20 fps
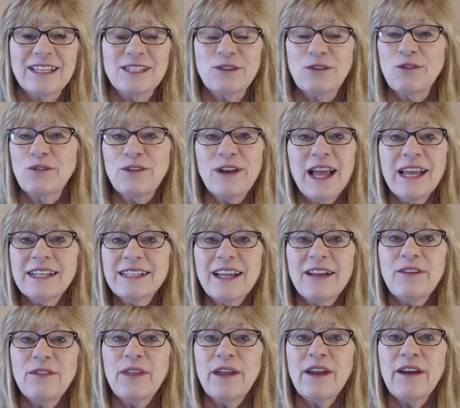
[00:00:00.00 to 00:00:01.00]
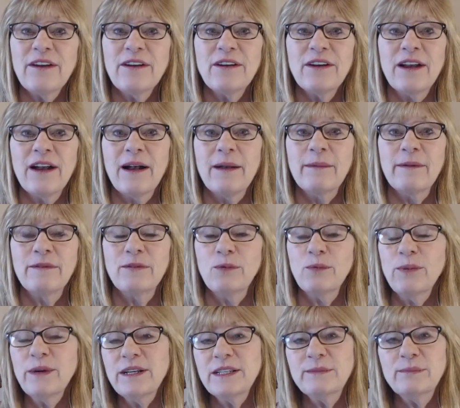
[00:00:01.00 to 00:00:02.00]
So they're not down there, if
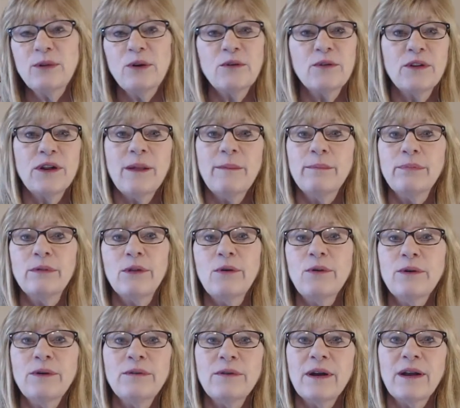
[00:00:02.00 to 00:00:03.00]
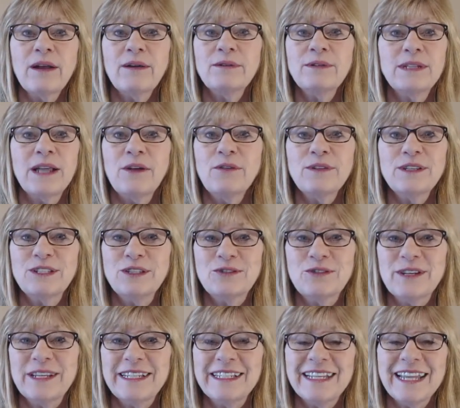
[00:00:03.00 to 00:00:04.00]
the wind is blowing, they're not blowing around down the
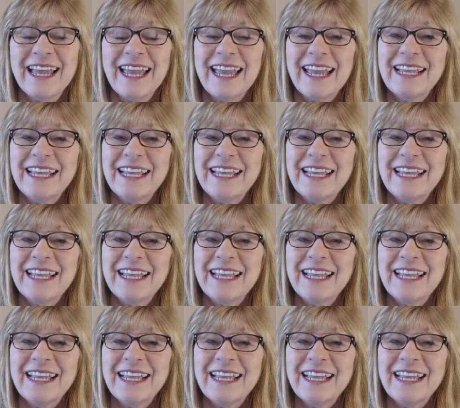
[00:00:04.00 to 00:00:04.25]
street.